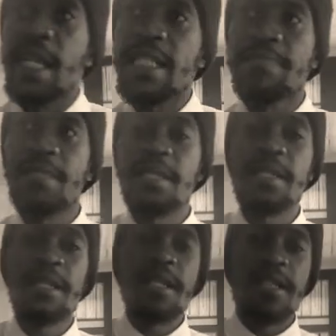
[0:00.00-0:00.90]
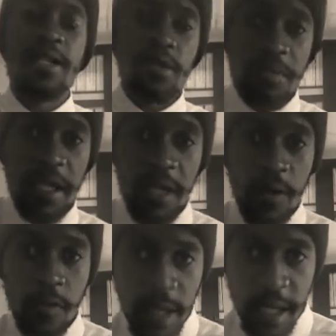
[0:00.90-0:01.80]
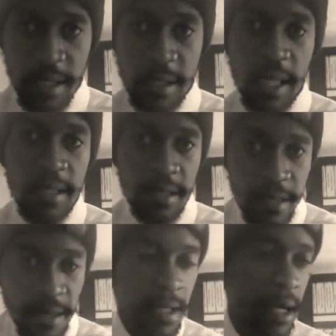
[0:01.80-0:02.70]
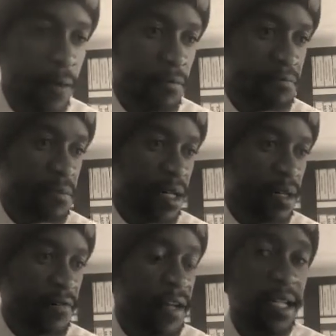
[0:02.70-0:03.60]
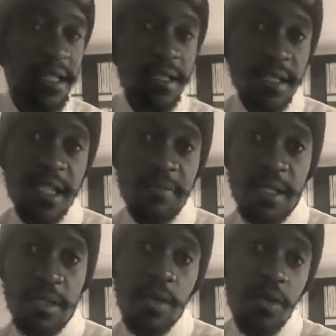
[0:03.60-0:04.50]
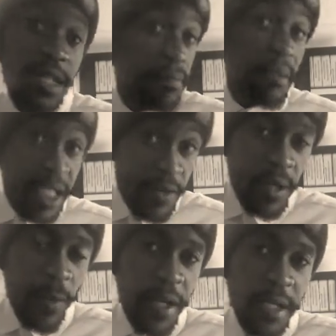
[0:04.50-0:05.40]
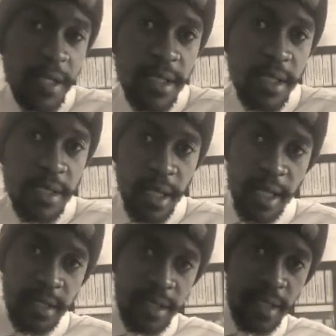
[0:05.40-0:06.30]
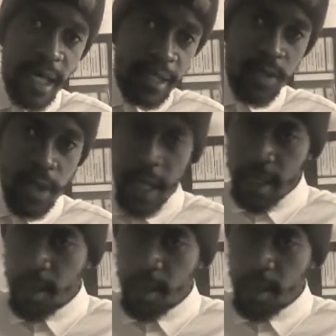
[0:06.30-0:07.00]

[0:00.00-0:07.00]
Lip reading: guys, but just to bring it home, guys, that's just how financial statements on a manual way, right? I